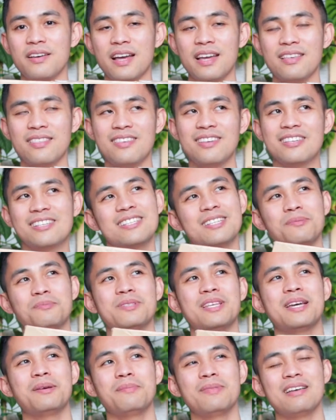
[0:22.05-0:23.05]
I think
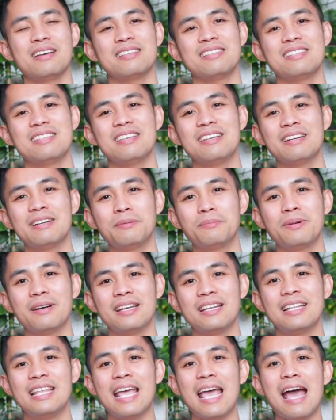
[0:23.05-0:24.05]
sometime last year, but
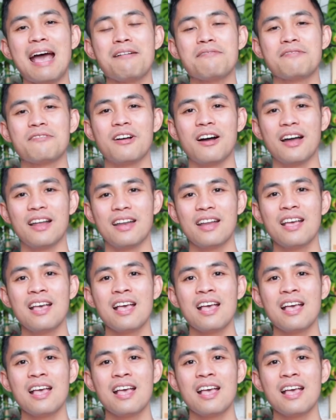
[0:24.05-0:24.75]
they have gone